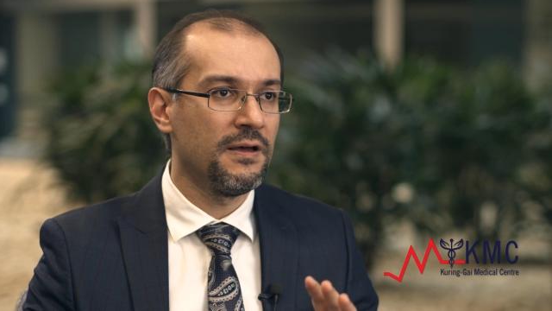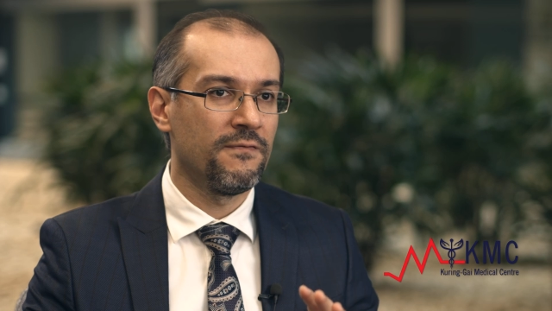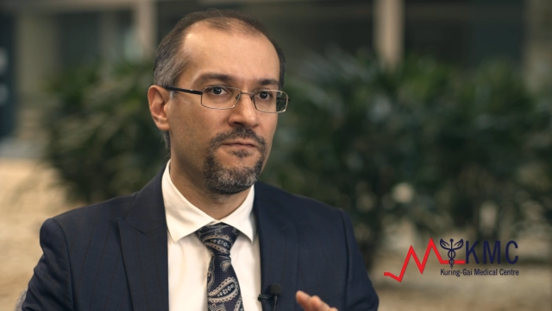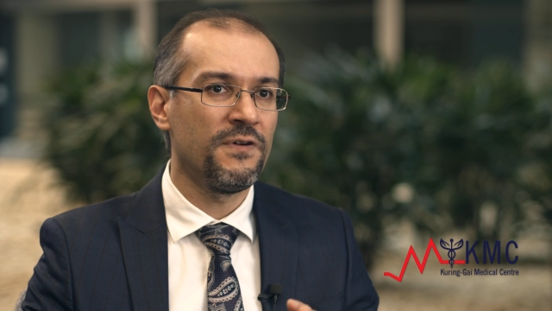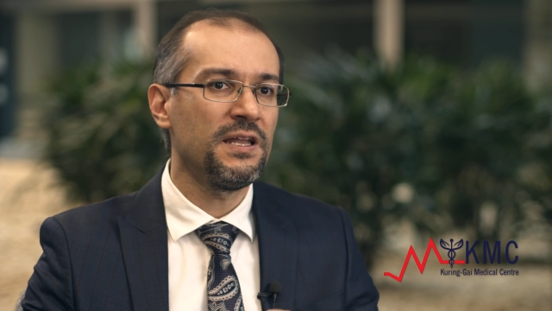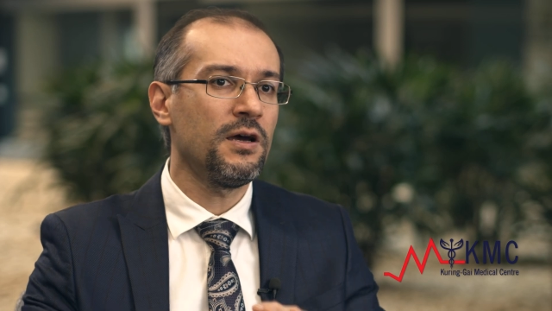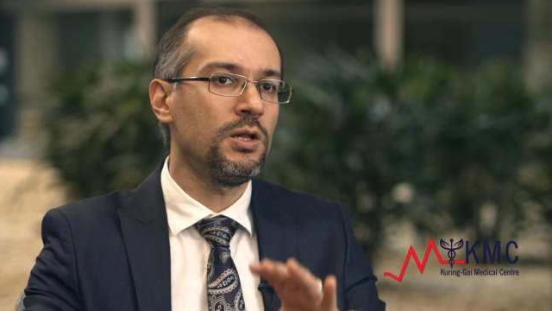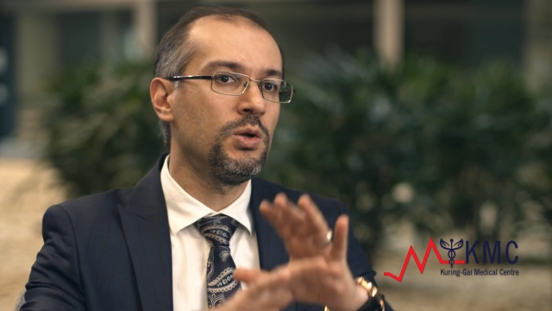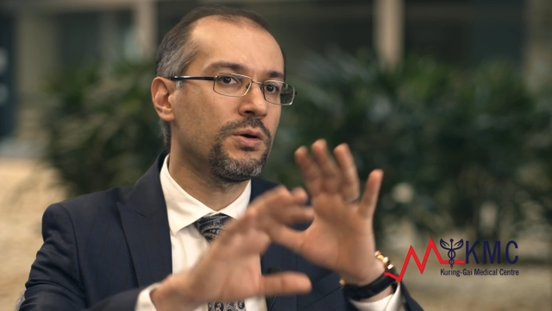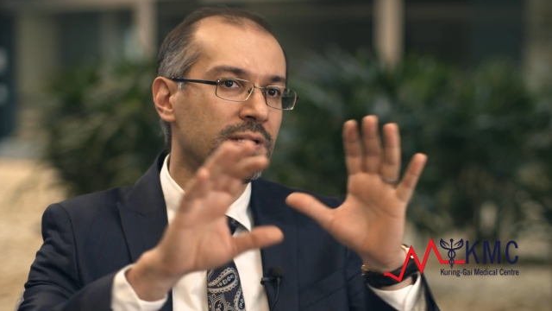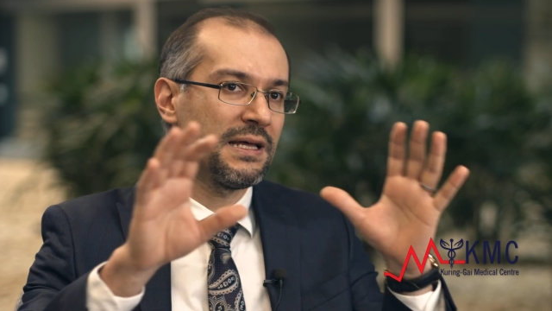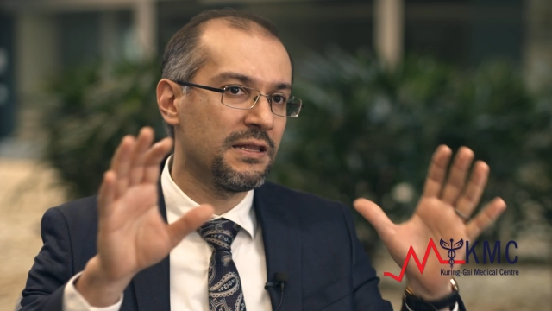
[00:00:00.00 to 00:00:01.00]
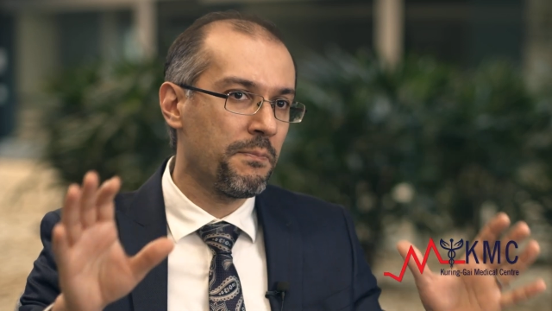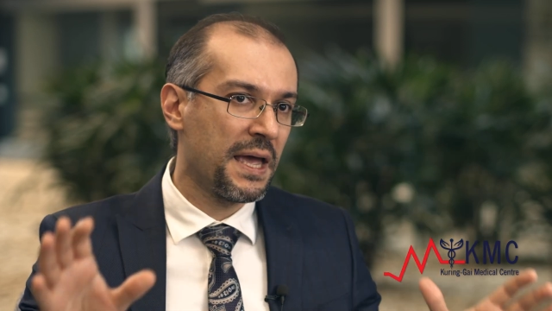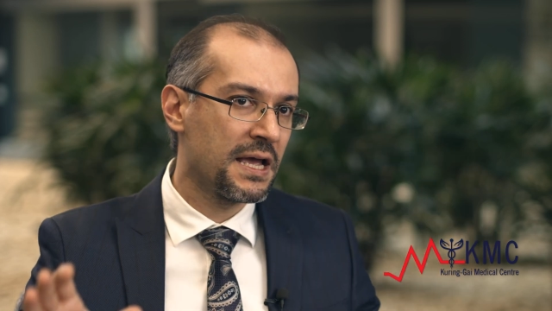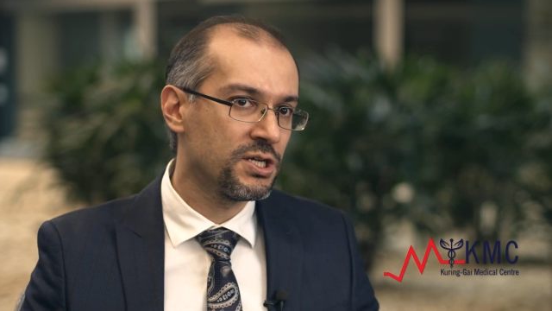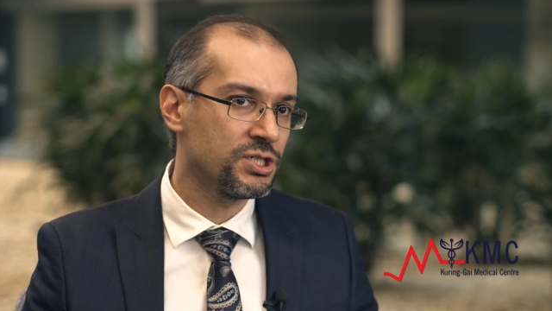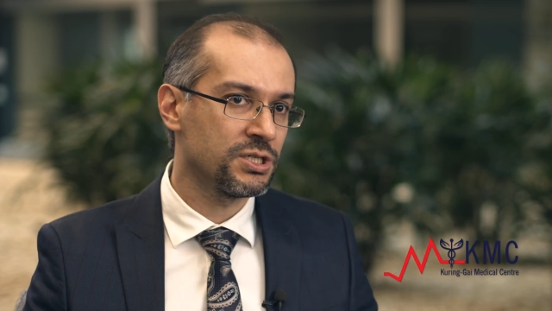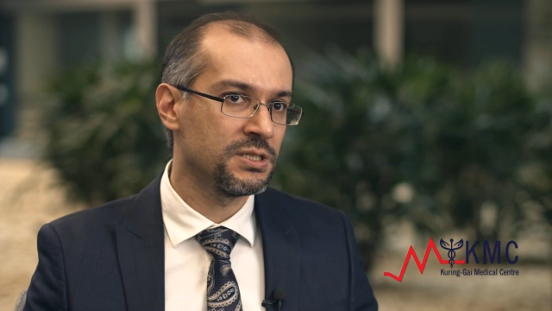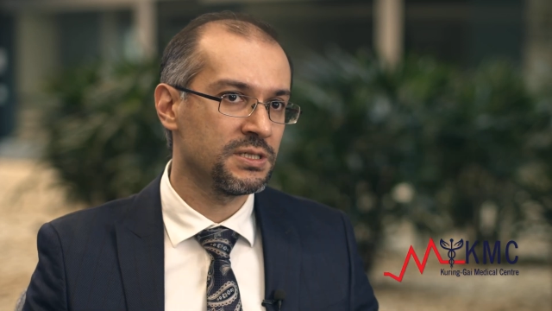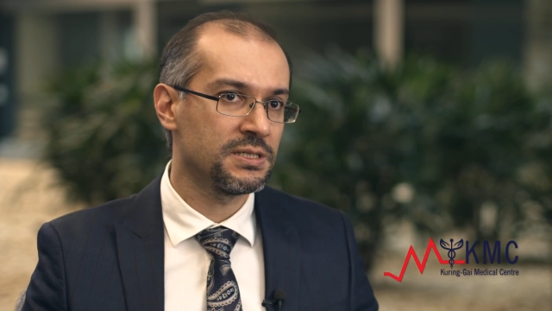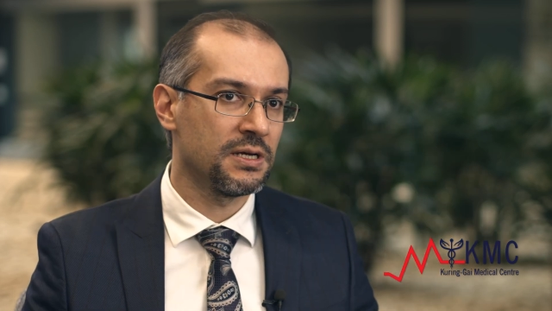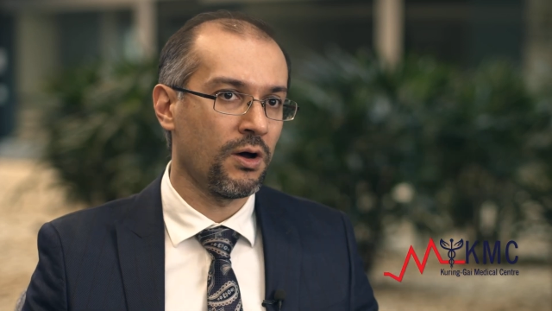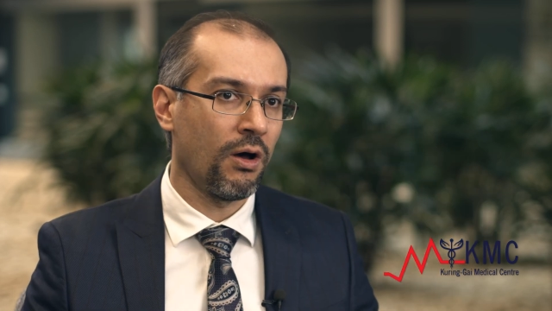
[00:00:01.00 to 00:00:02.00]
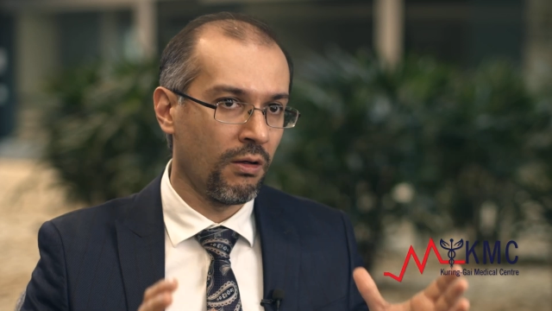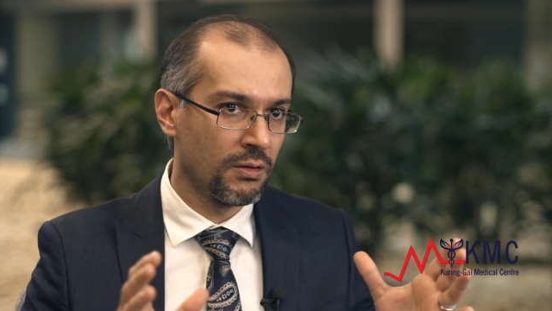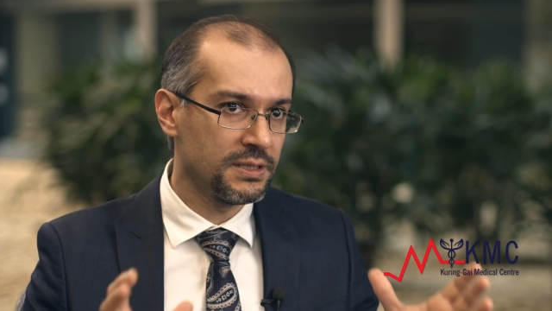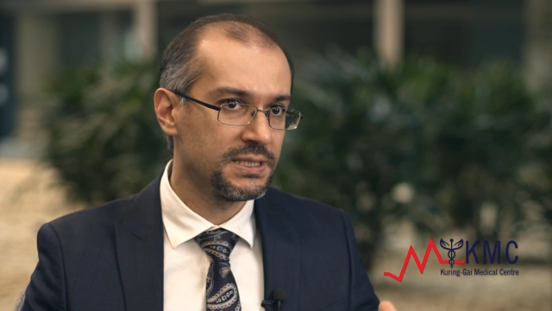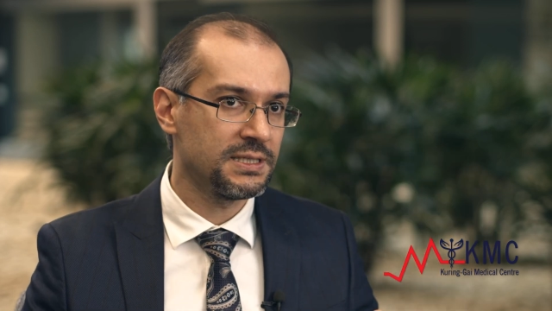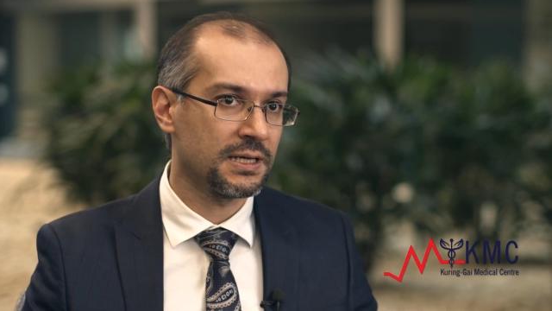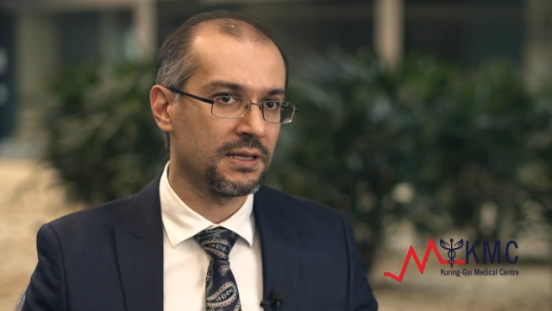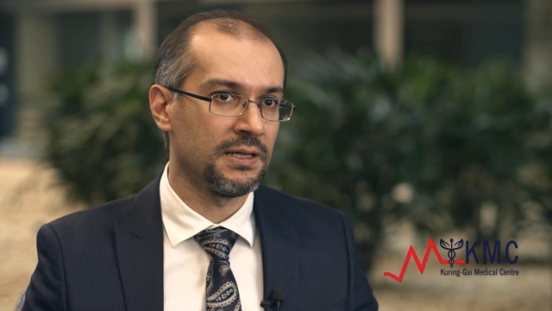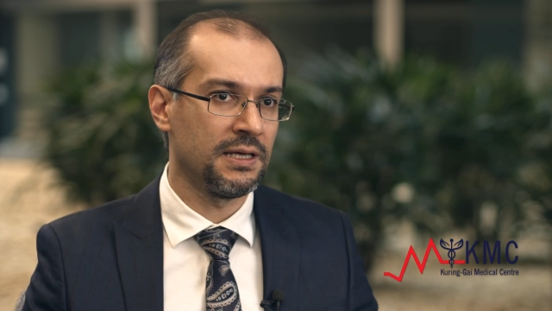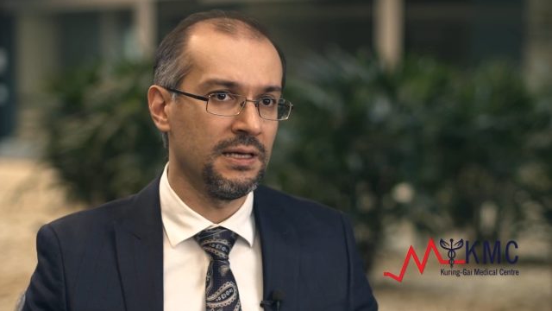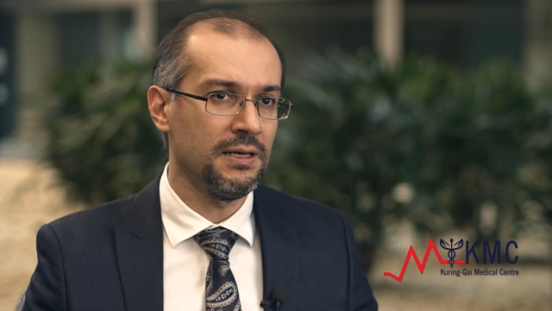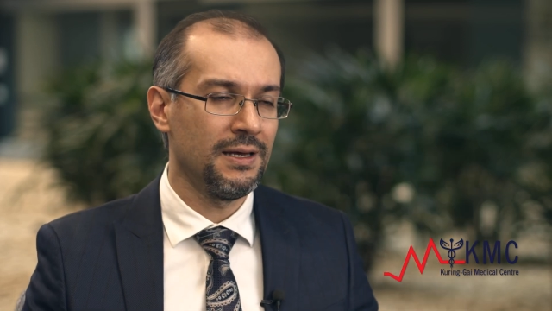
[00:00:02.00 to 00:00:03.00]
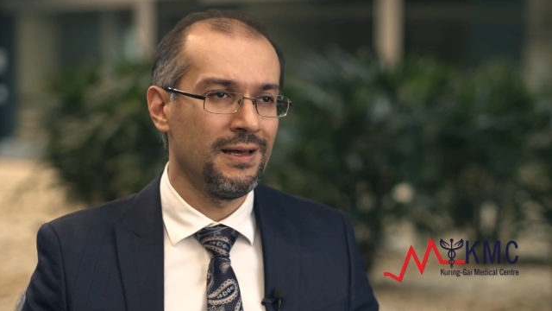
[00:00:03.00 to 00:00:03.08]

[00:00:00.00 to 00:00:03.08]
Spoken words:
when I looked at the patients holistically,